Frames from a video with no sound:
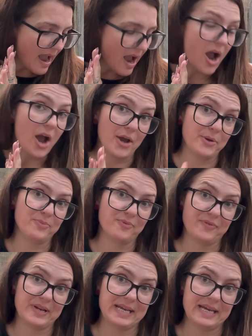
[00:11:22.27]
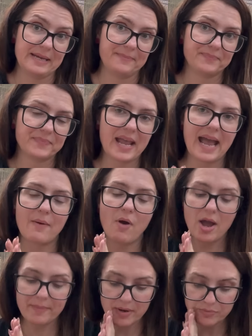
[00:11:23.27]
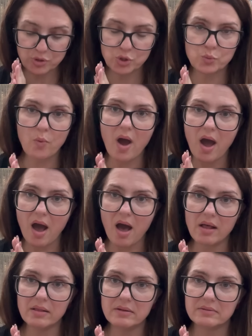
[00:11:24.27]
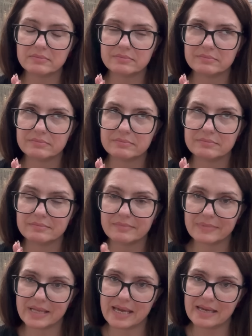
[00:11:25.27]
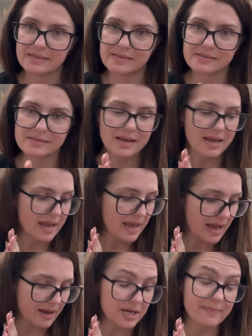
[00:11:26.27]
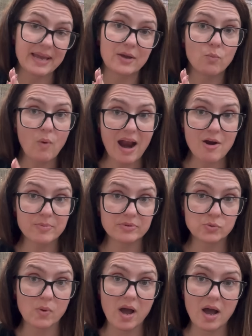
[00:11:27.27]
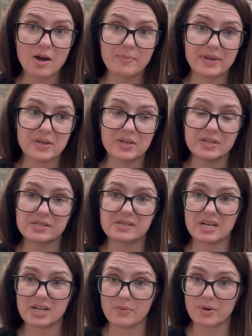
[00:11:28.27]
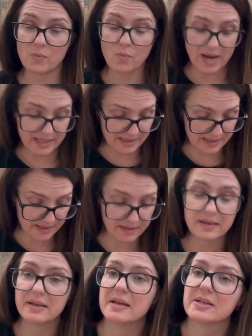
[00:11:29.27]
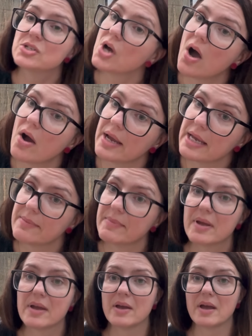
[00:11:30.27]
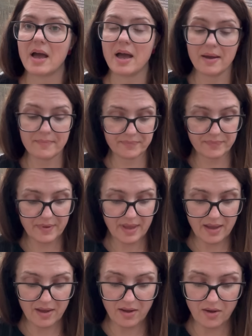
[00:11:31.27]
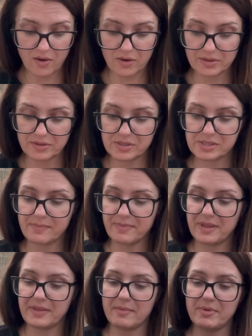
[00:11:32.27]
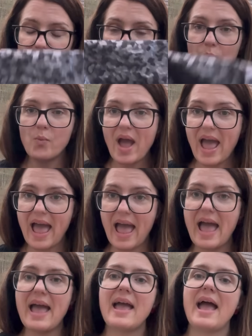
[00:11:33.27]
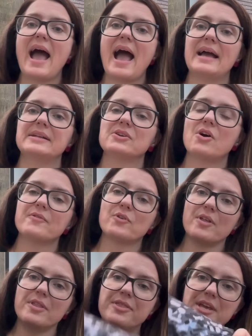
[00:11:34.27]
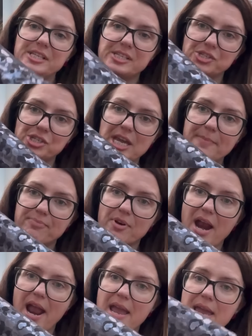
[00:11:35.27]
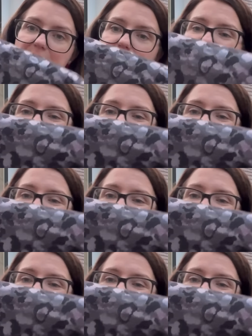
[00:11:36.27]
hopefully. Now I'm going to twirl this. I'm going to make a wearable twirl because I don't want to waste time on something that I'm not going to wear. And I've got this cheap brocade, but